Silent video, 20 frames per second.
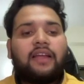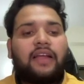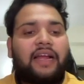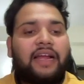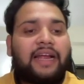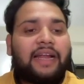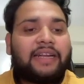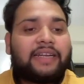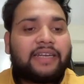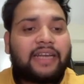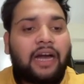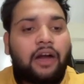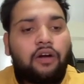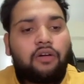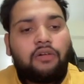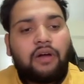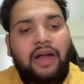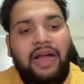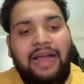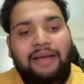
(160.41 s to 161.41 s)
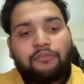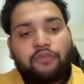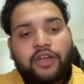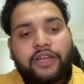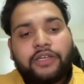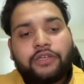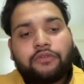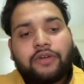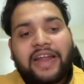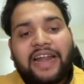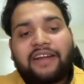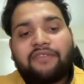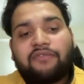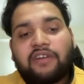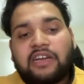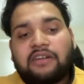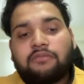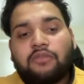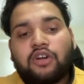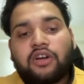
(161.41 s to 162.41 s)
And now I am going to add
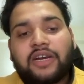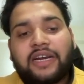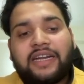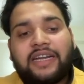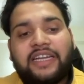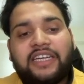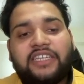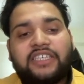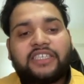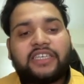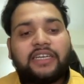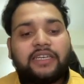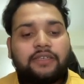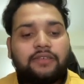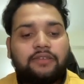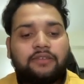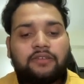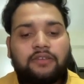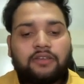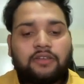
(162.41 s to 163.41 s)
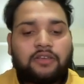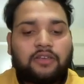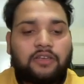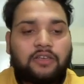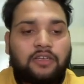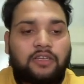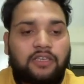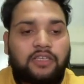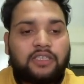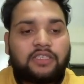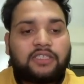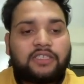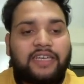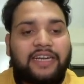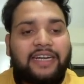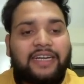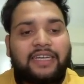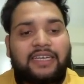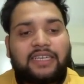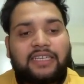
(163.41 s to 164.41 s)
one more condition,
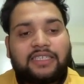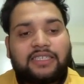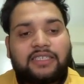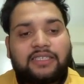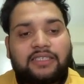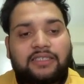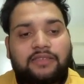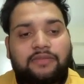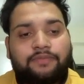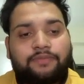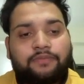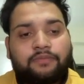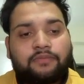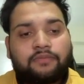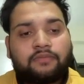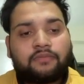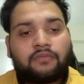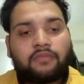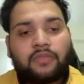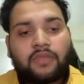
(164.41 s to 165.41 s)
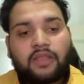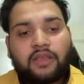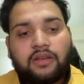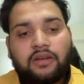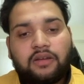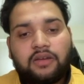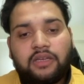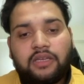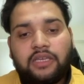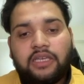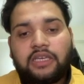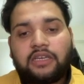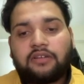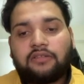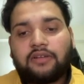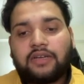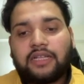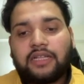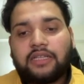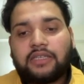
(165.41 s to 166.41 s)
status
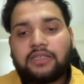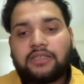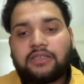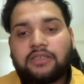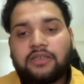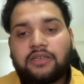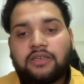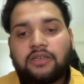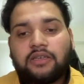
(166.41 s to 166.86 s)
equals